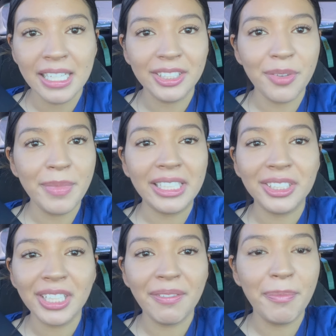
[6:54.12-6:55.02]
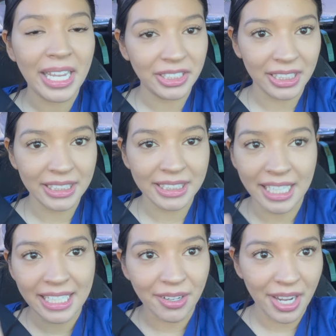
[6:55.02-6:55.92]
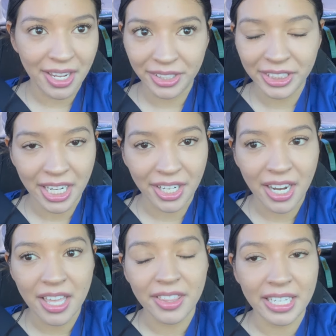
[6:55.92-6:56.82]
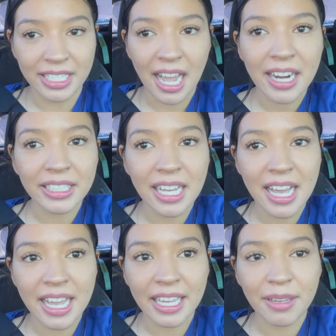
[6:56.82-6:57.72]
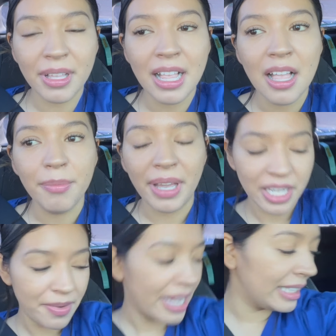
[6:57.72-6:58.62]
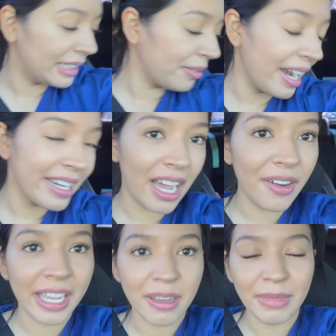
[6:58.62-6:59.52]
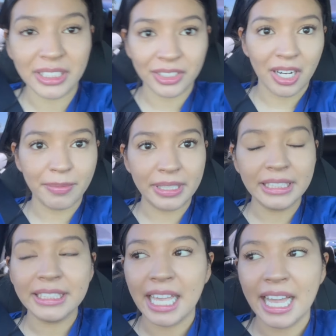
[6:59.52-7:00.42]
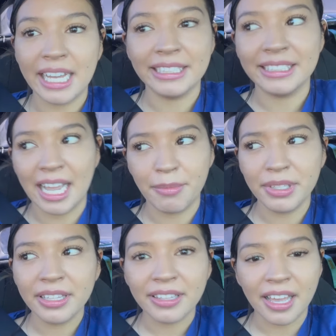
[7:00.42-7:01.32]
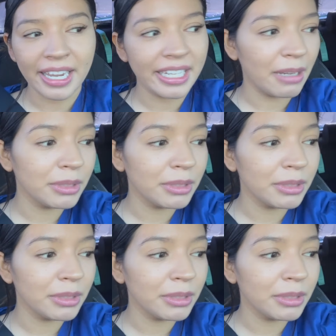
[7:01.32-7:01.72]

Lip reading: So make sure you have a patient sitting down in your chair the entire time. But anyways, right now I am at Starbucks and I'm in the line. I'm